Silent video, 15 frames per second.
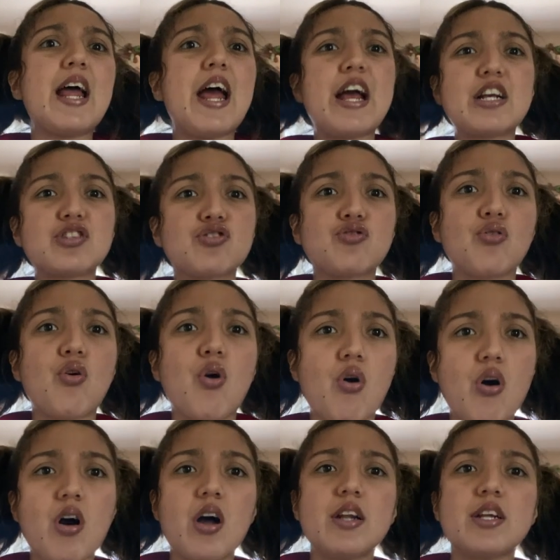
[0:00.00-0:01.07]
extra
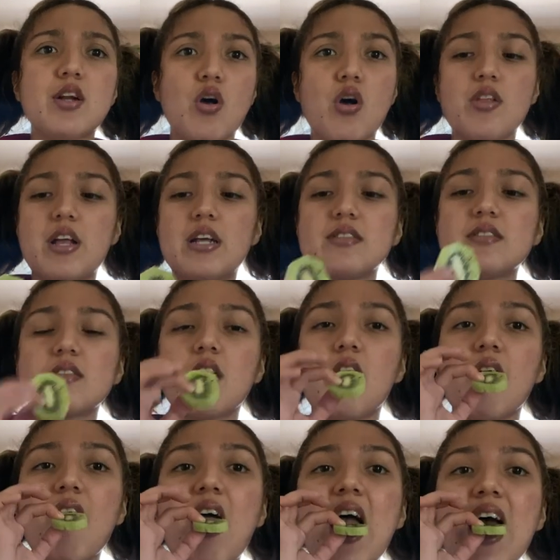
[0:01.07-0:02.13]
hard and all that stuff.